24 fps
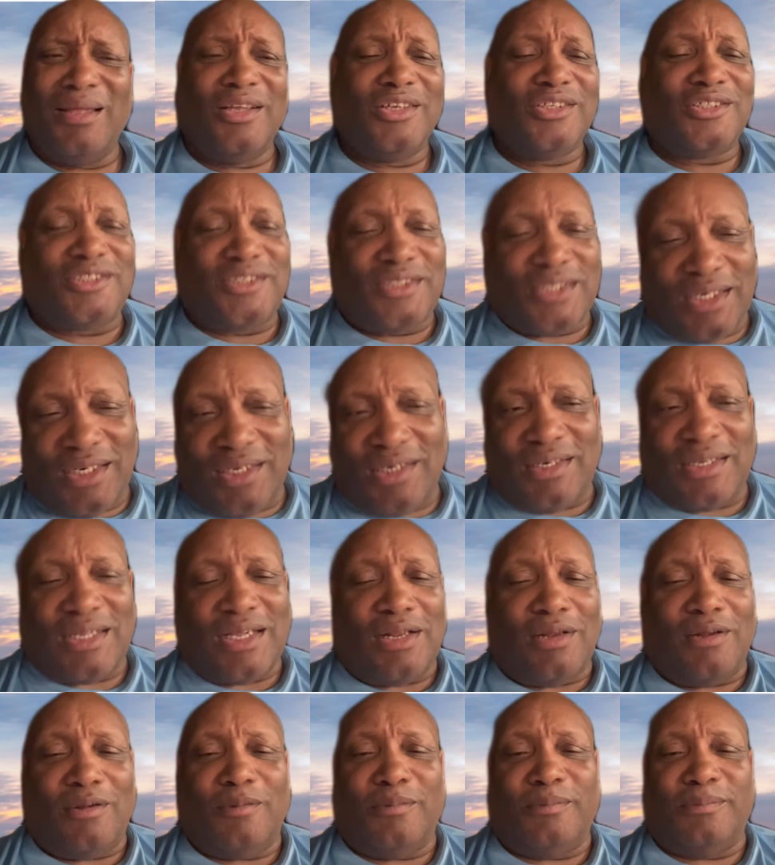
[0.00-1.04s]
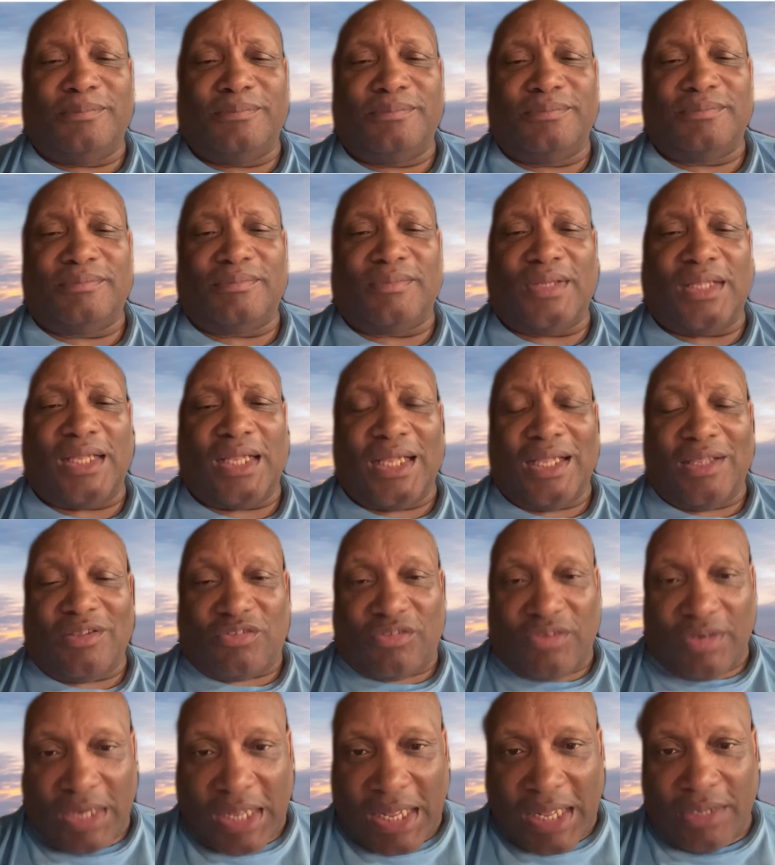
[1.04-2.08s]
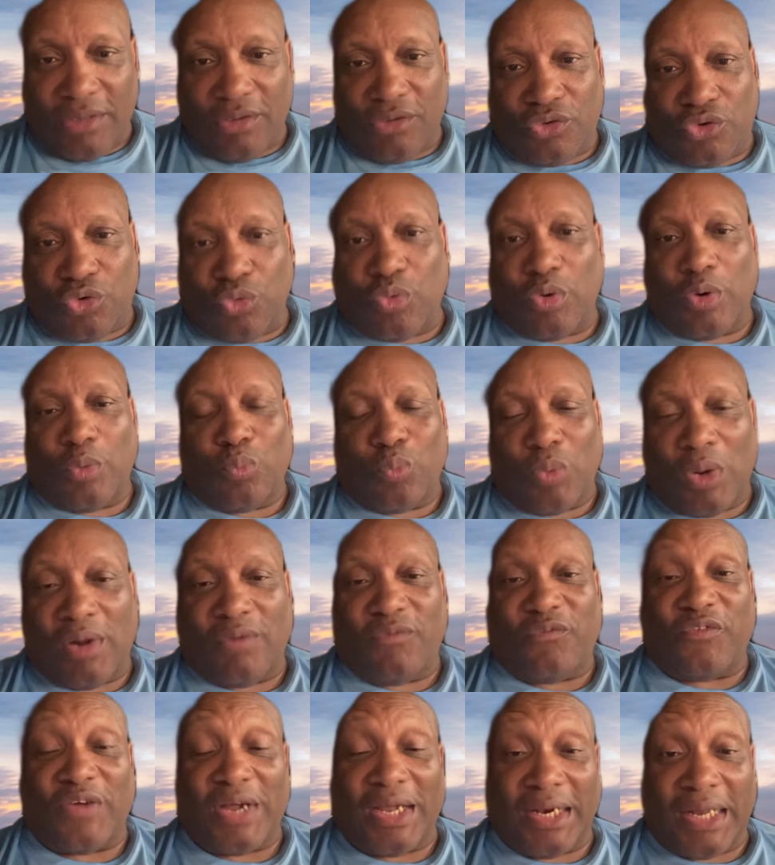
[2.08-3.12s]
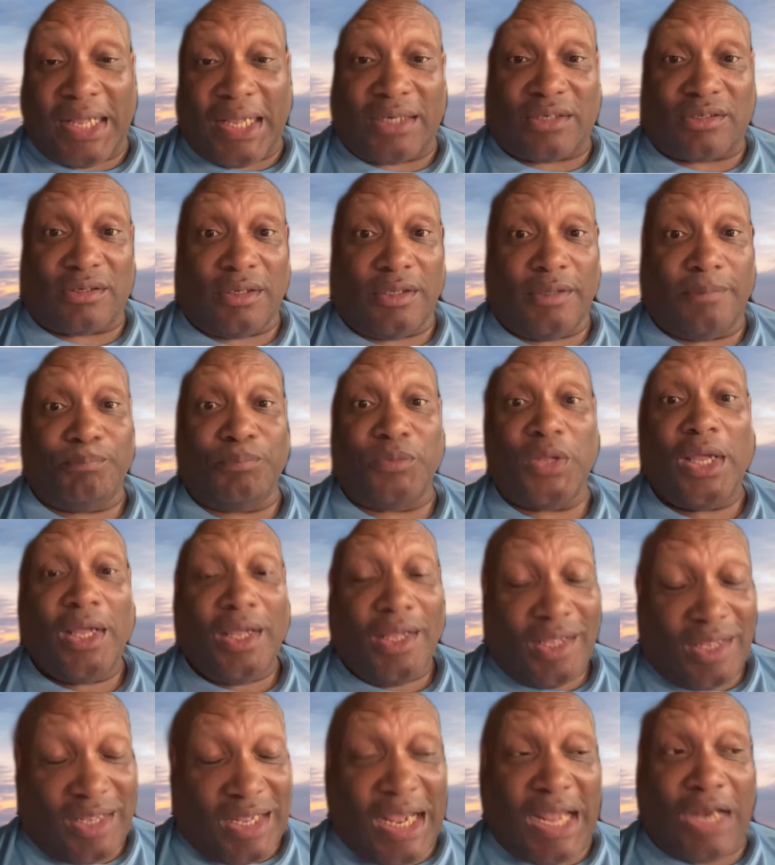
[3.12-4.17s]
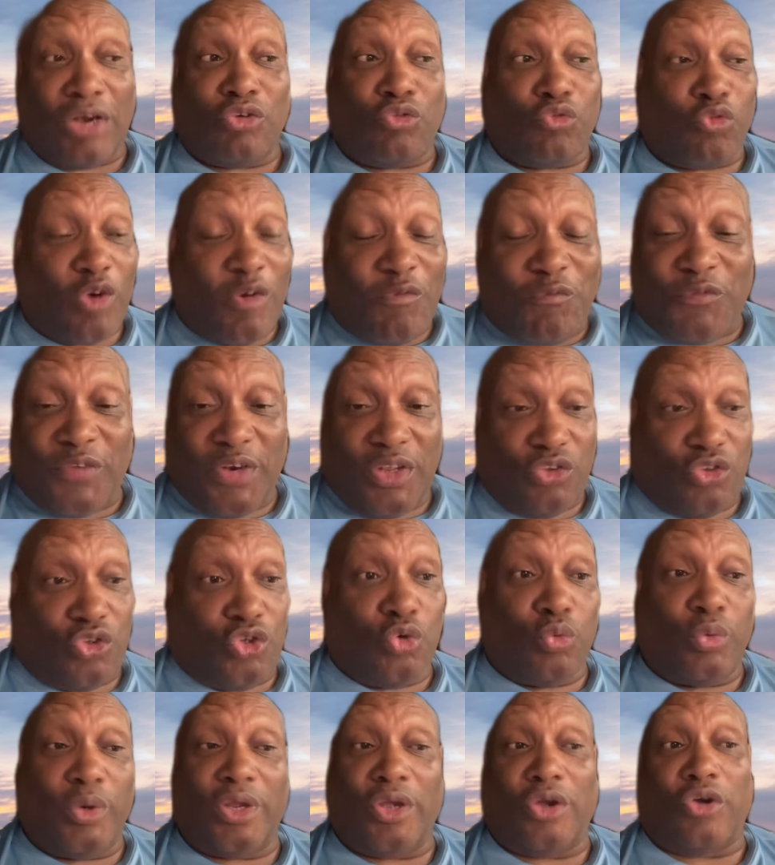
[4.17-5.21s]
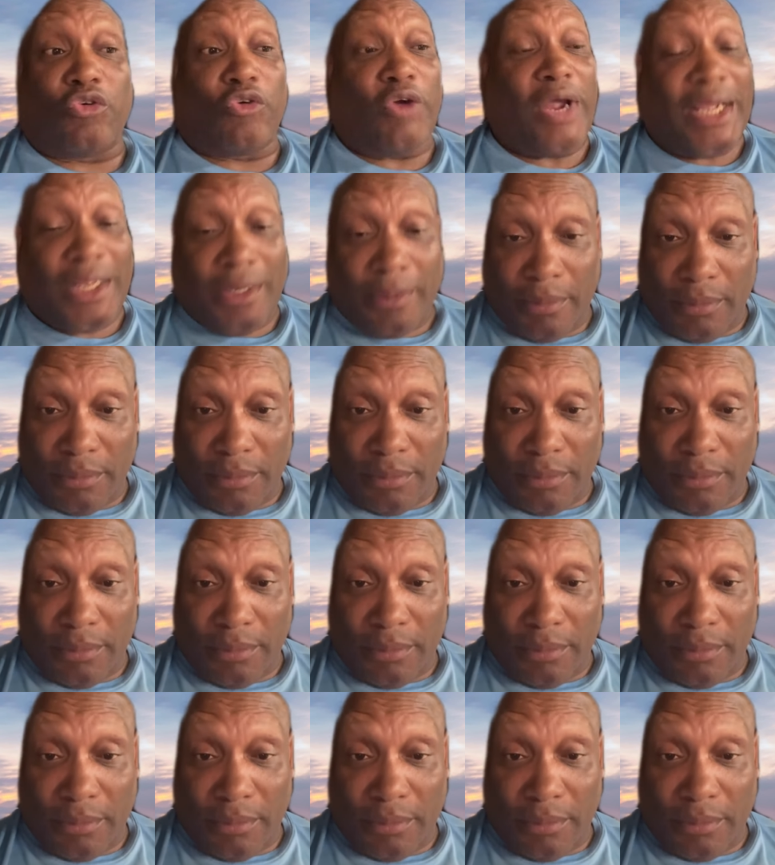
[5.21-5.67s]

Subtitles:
Citadel is not doing well financially. Ken Griffin is doing great